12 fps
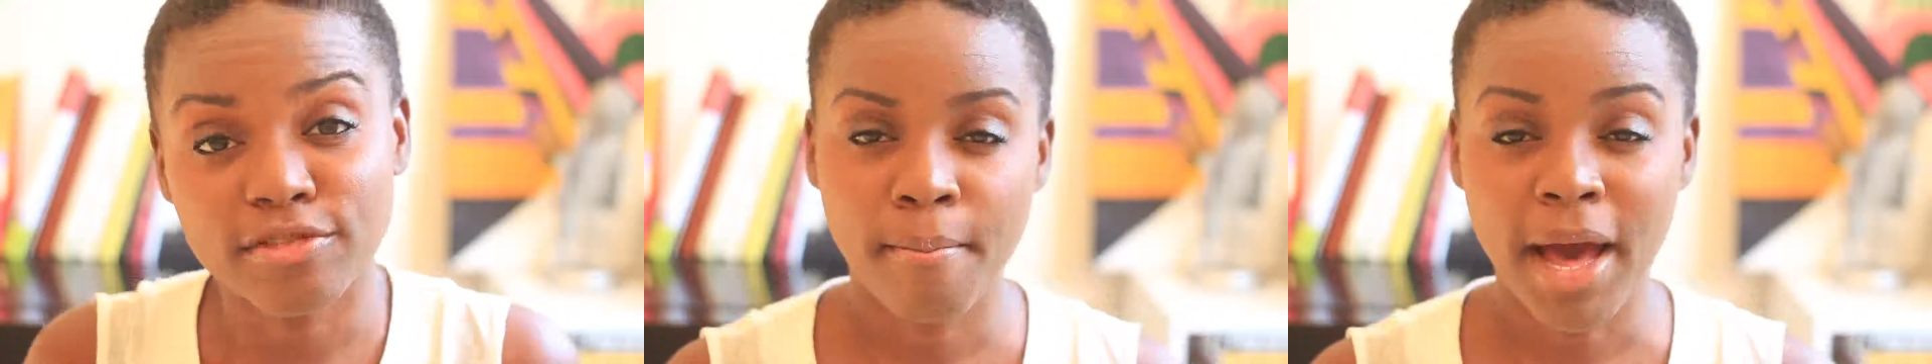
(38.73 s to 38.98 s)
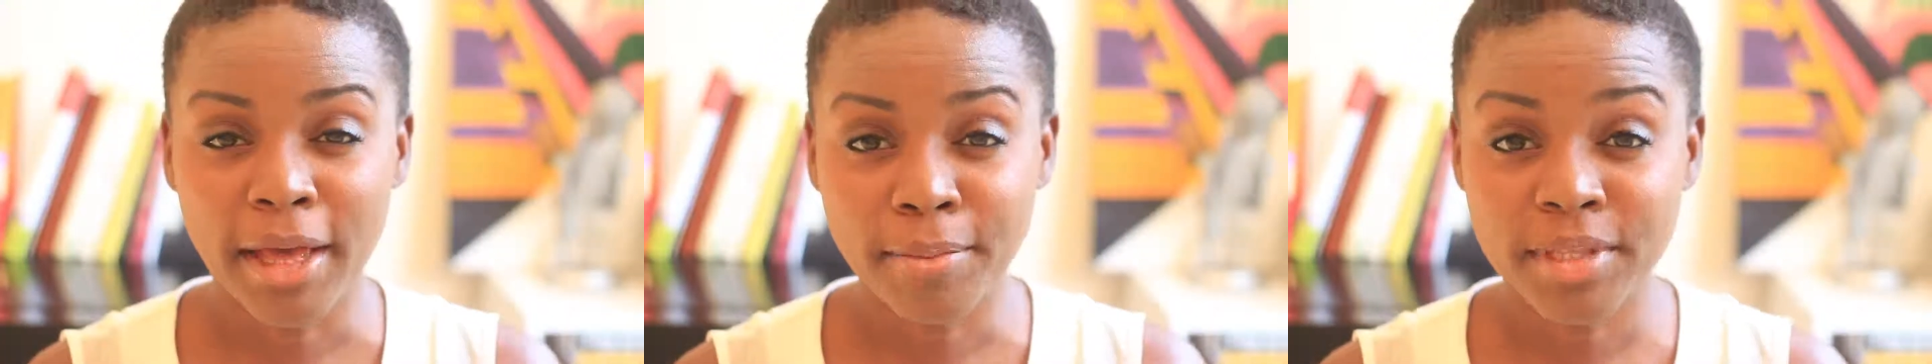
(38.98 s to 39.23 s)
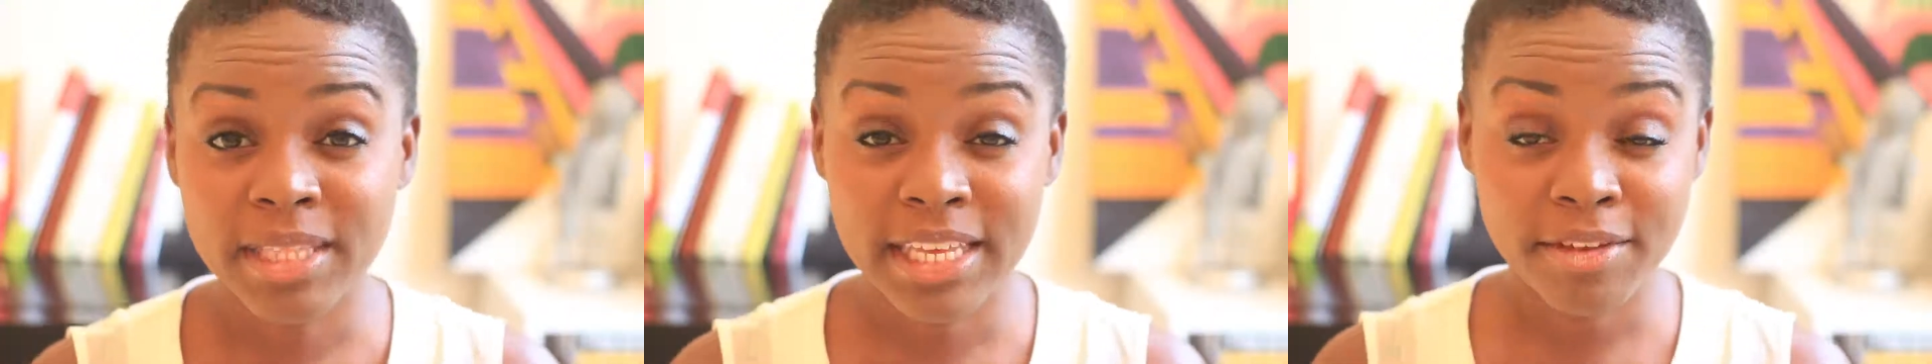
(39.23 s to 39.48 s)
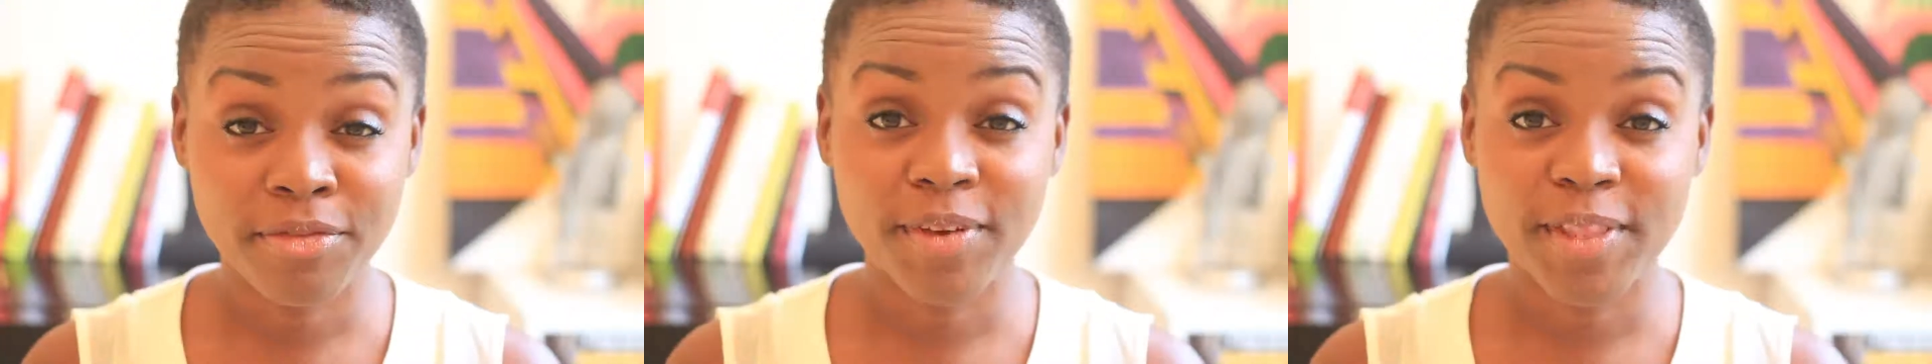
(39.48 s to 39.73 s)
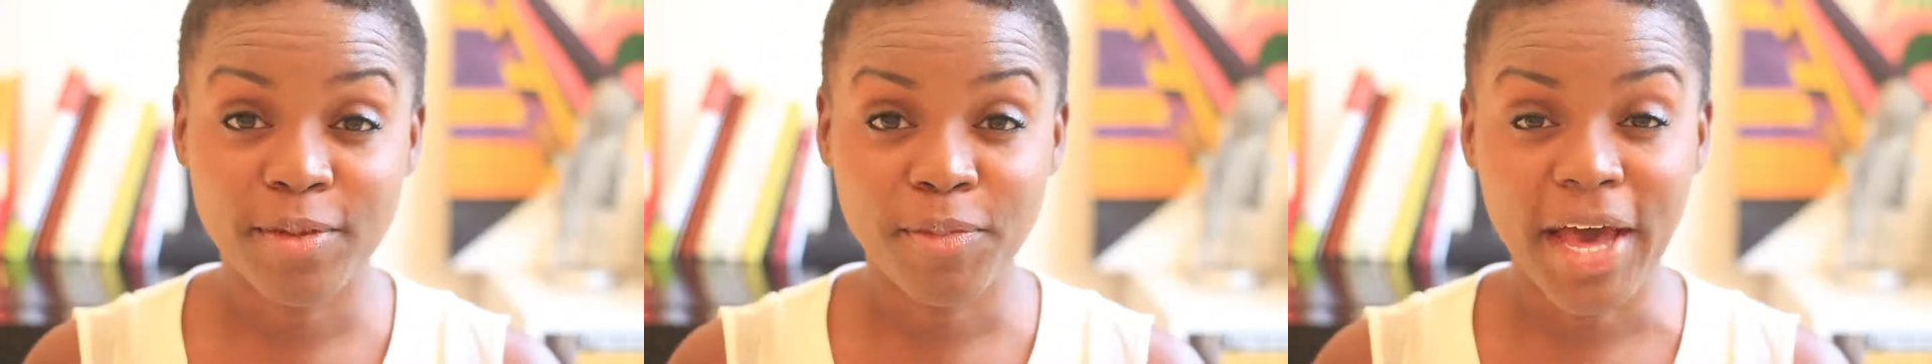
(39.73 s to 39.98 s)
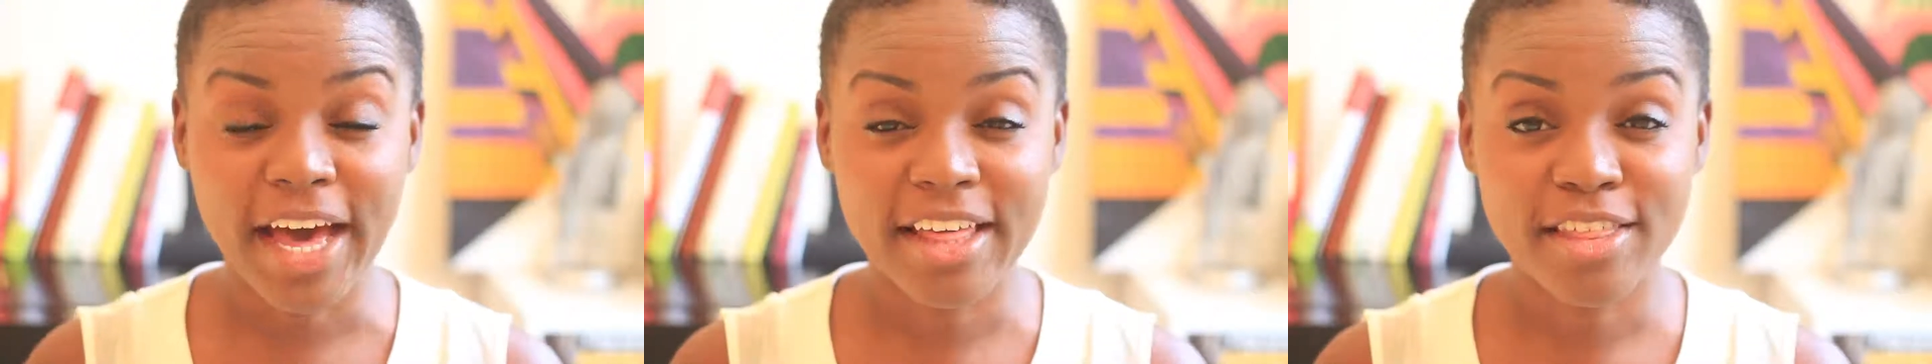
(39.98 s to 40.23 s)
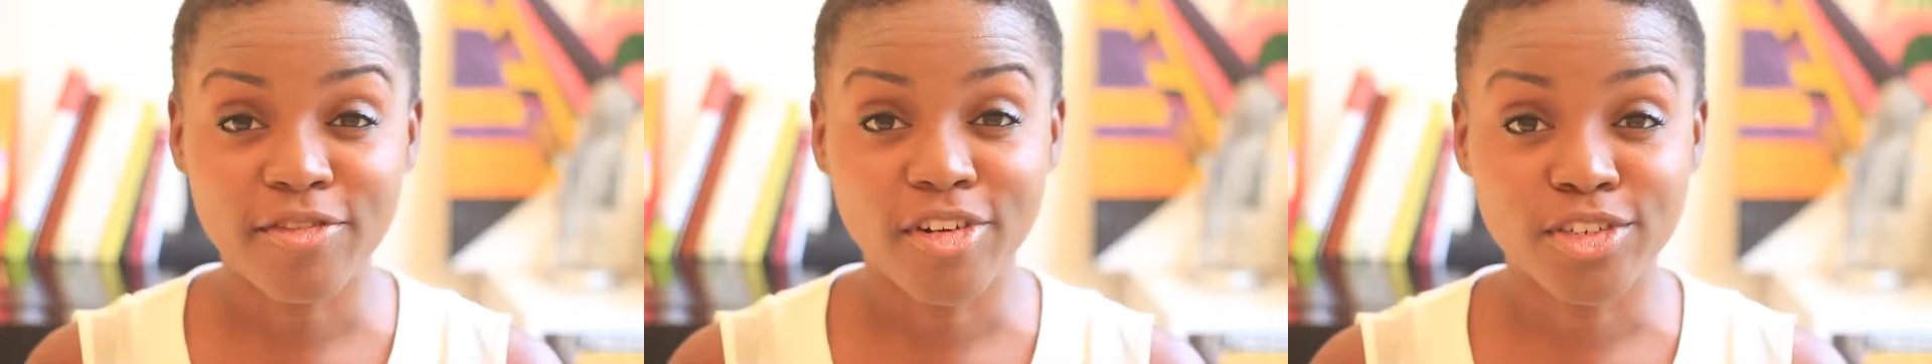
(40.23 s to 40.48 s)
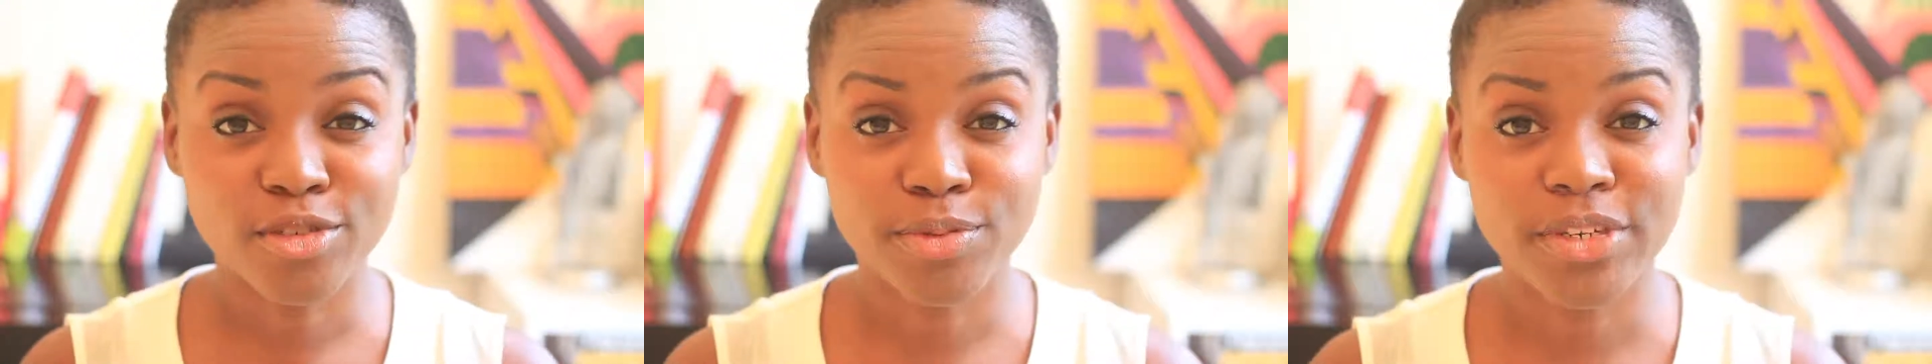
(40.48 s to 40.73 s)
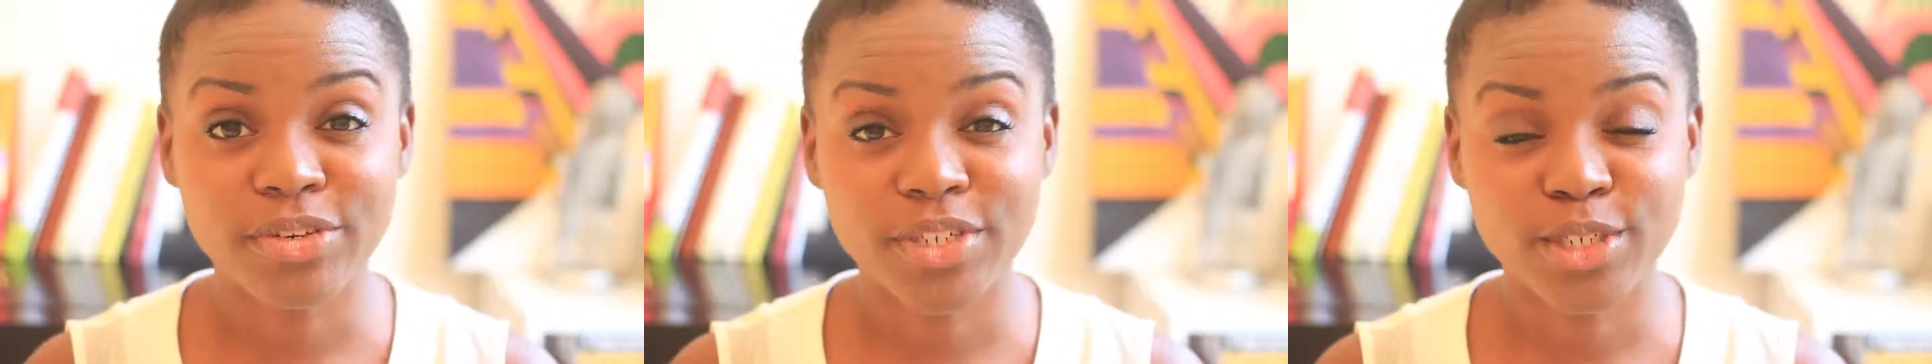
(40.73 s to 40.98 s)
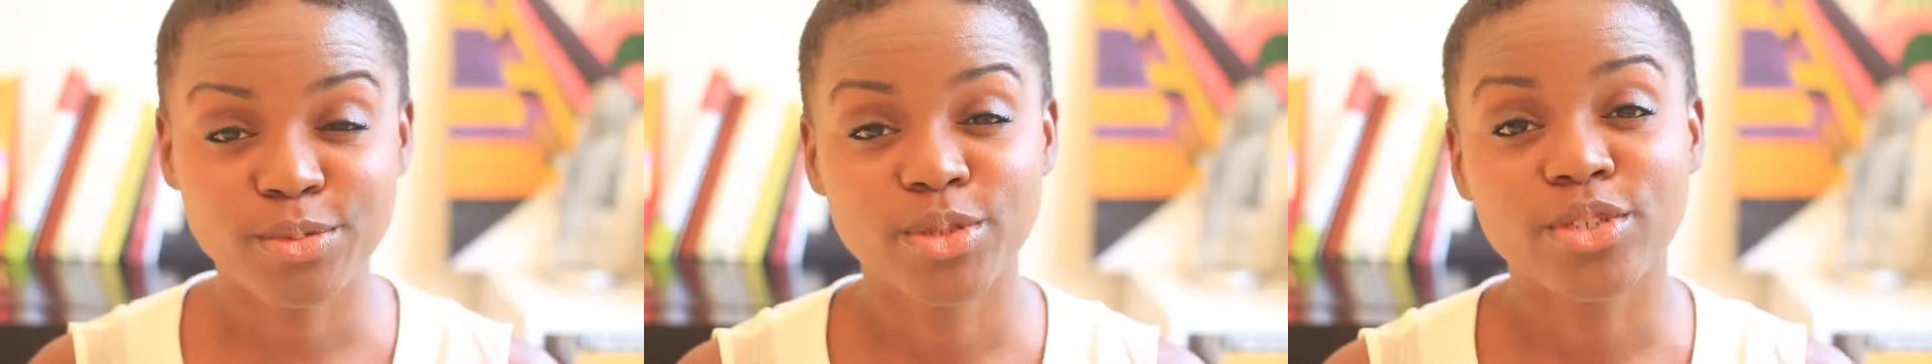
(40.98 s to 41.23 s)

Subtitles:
My belief in the path of entrepreneurship